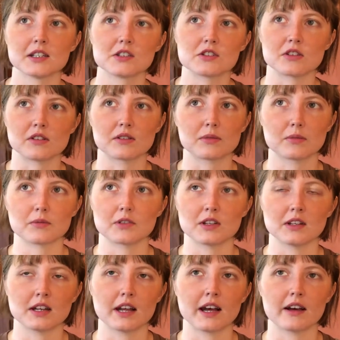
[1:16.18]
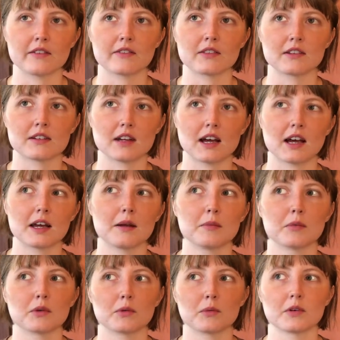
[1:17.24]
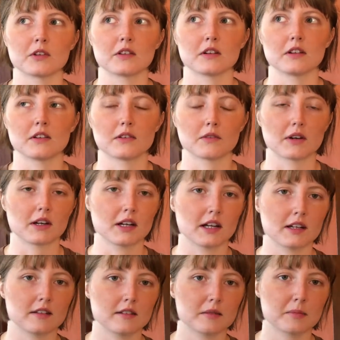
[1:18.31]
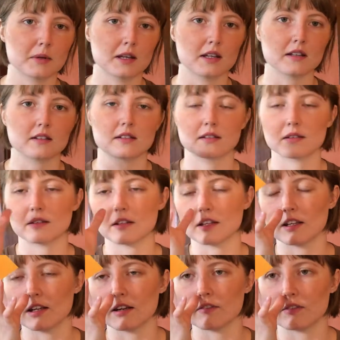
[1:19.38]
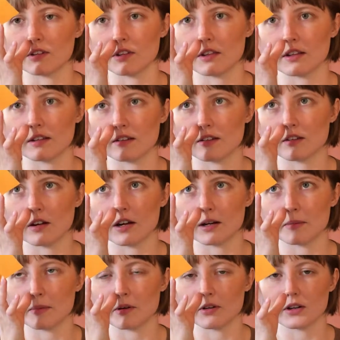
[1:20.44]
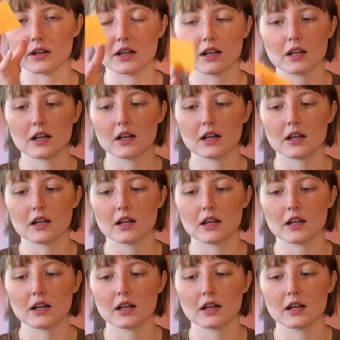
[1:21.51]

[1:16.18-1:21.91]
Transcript: just didn't have the time or wasn't in the right headspace and everything to talk about it.